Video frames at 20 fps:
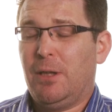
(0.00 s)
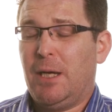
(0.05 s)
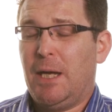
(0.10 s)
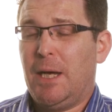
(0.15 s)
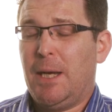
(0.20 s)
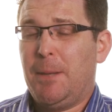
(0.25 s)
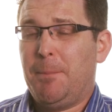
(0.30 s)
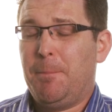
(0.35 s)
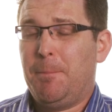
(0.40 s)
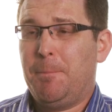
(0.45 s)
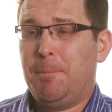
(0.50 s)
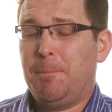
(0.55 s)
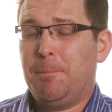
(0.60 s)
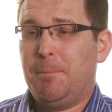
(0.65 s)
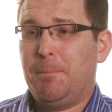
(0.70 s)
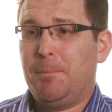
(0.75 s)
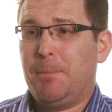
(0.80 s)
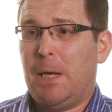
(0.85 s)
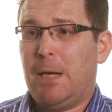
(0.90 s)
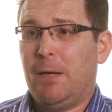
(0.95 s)

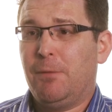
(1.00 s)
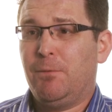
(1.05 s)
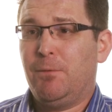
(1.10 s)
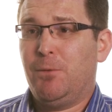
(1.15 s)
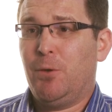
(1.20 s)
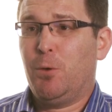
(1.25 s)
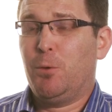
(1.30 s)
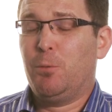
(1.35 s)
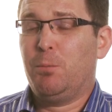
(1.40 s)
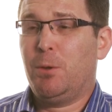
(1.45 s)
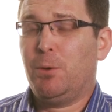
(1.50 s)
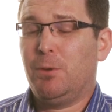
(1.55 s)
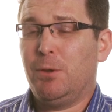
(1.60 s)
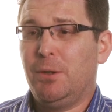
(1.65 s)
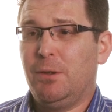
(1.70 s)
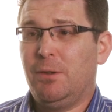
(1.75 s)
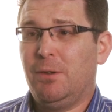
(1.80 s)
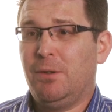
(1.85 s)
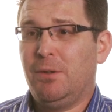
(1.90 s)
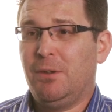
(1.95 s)
have no
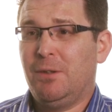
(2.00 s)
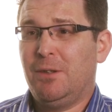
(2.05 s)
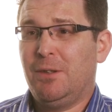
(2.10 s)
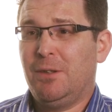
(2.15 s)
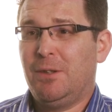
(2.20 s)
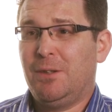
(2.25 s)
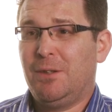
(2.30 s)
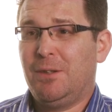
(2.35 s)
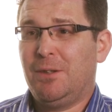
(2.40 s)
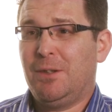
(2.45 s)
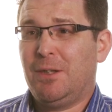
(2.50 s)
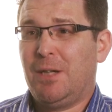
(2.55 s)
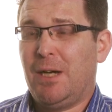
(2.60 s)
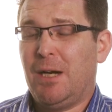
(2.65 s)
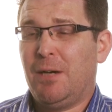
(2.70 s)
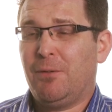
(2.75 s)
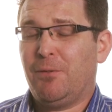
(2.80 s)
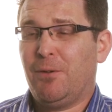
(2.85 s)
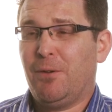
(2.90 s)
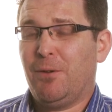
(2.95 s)
points
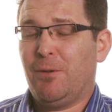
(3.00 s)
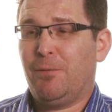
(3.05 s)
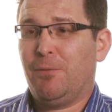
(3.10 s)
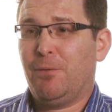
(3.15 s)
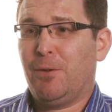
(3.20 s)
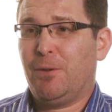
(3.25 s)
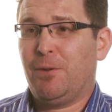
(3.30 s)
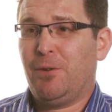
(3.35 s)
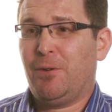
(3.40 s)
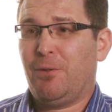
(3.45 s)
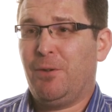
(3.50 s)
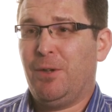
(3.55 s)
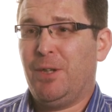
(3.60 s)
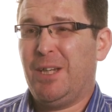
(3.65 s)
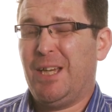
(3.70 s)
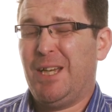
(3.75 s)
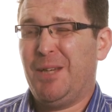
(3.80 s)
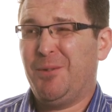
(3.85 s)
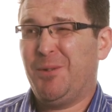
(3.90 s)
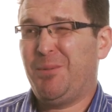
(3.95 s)
after their first 3
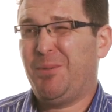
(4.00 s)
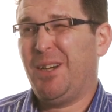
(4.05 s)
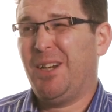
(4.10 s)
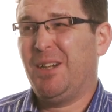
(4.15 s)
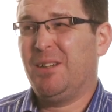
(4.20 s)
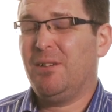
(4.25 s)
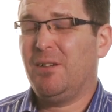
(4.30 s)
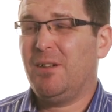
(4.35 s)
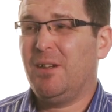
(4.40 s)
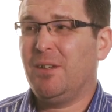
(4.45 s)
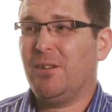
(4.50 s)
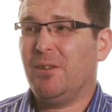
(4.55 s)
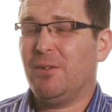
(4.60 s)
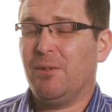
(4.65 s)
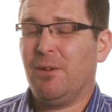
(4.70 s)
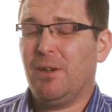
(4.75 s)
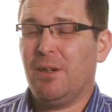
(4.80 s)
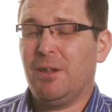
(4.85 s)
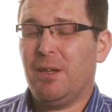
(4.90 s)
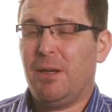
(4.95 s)
games, but I
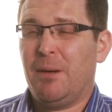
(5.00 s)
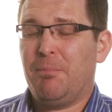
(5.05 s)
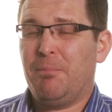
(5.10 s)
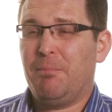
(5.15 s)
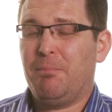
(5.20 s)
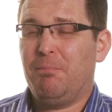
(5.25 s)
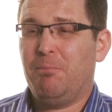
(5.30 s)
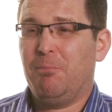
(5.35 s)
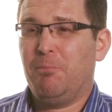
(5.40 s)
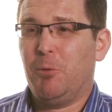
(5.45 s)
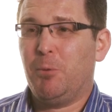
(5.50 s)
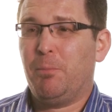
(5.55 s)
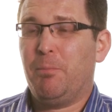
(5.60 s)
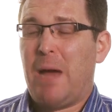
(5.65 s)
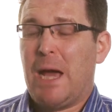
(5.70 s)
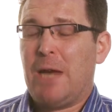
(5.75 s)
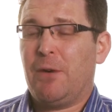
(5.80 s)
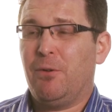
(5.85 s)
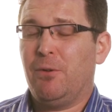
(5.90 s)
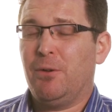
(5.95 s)
don't think that would
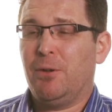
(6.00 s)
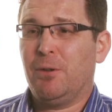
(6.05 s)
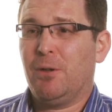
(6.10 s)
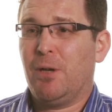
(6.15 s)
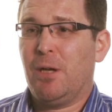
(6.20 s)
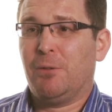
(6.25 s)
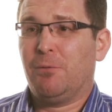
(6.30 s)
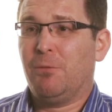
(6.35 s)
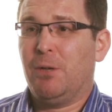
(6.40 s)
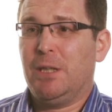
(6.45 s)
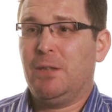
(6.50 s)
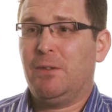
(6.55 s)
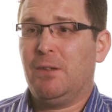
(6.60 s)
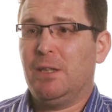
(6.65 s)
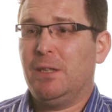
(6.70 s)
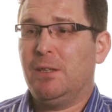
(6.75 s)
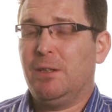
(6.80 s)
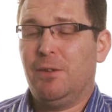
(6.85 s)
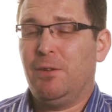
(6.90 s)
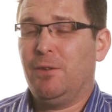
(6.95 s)
matter a great
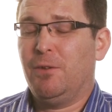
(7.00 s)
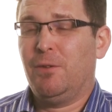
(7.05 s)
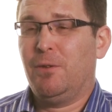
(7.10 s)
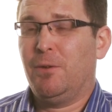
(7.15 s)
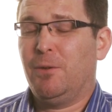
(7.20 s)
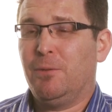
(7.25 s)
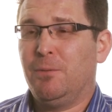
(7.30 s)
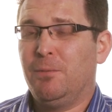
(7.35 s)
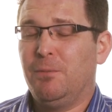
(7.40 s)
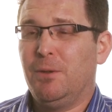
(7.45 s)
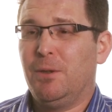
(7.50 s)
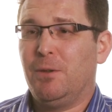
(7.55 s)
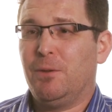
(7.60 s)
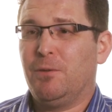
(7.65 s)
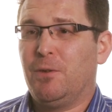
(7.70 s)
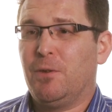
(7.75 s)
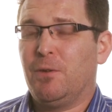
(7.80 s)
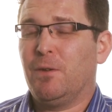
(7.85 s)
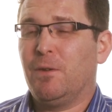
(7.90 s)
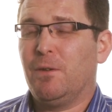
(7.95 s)
deal, and there's no,
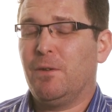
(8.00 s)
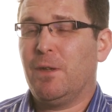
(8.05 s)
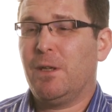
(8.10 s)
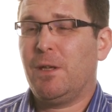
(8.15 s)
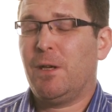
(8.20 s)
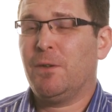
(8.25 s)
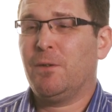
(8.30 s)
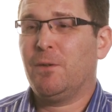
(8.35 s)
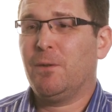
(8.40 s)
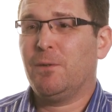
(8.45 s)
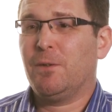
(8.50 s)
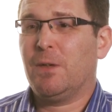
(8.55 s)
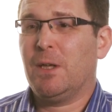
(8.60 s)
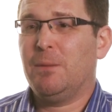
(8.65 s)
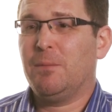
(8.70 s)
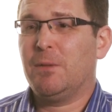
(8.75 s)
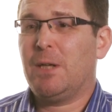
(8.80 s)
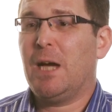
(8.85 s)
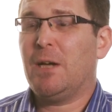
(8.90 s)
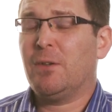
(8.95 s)
just because they lost those
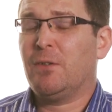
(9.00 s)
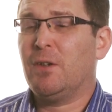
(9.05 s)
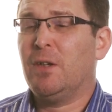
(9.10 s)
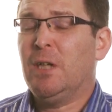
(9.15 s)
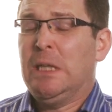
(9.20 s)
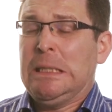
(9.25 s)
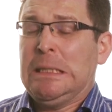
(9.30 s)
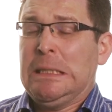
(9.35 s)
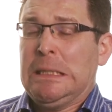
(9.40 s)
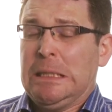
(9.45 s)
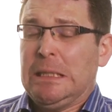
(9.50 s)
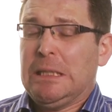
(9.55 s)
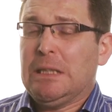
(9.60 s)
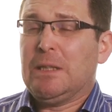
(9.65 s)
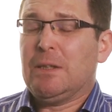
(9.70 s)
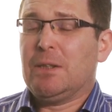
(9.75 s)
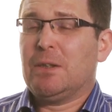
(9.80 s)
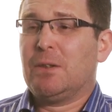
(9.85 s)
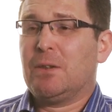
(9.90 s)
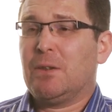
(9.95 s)
games last year
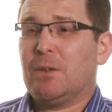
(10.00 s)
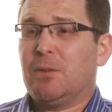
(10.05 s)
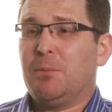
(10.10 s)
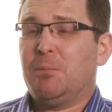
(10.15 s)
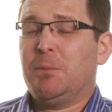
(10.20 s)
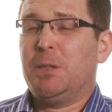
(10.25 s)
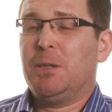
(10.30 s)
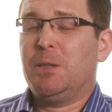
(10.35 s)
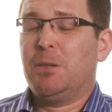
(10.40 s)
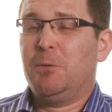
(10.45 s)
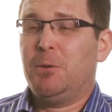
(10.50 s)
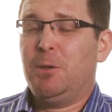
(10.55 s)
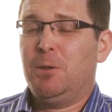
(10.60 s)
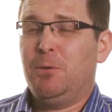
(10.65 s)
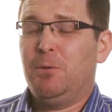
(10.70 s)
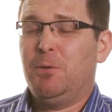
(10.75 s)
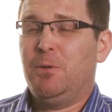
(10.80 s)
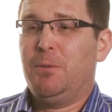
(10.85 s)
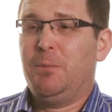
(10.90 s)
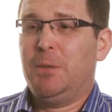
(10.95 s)
doesn't mean they will
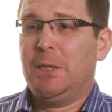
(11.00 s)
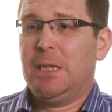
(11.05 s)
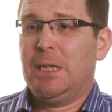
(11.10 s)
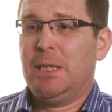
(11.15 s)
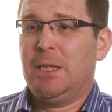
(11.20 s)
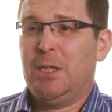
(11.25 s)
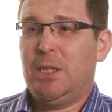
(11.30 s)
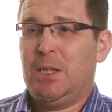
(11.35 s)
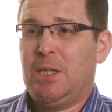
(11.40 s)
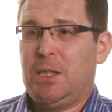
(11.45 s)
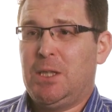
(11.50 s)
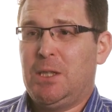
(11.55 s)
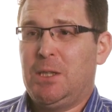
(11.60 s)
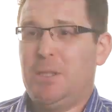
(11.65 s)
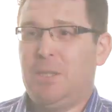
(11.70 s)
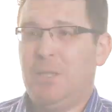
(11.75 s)
lose them again this year.